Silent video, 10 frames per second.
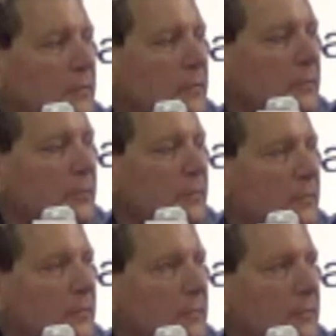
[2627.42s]

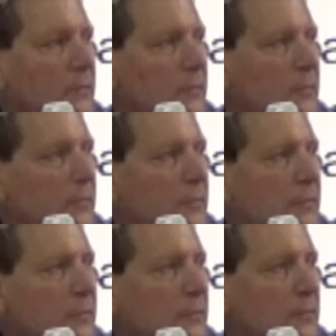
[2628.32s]

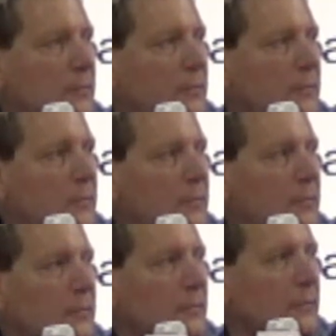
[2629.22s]

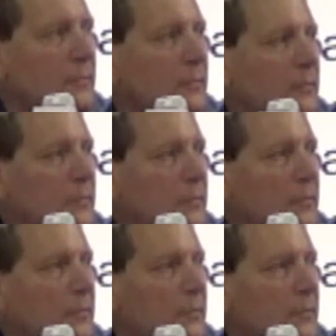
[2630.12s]

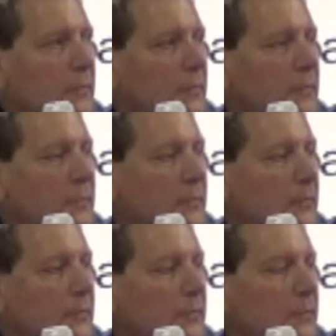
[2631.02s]

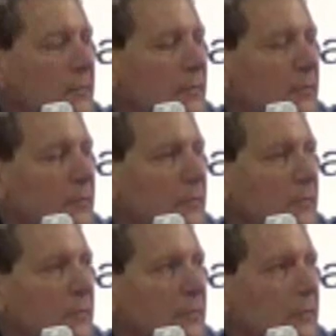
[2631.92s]

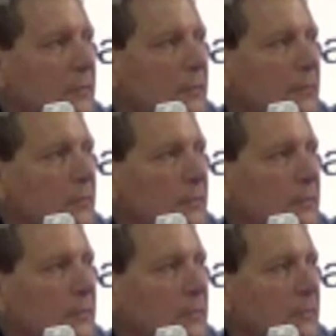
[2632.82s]

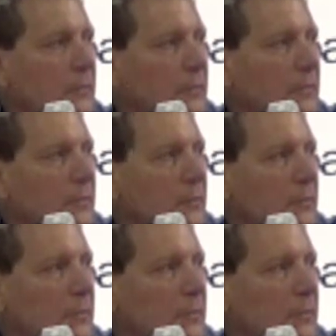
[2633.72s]
(silent)